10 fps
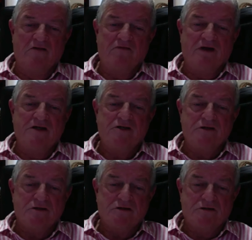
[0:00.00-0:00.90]

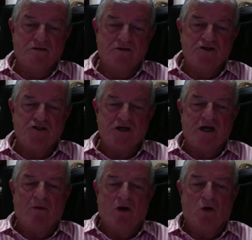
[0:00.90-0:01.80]
interventions to
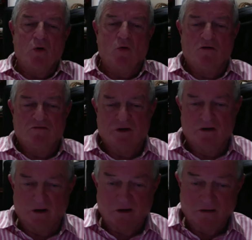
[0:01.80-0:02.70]
shake my core, if you
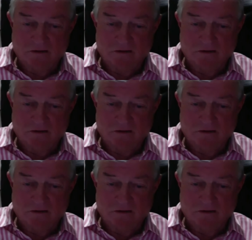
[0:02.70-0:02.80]
like.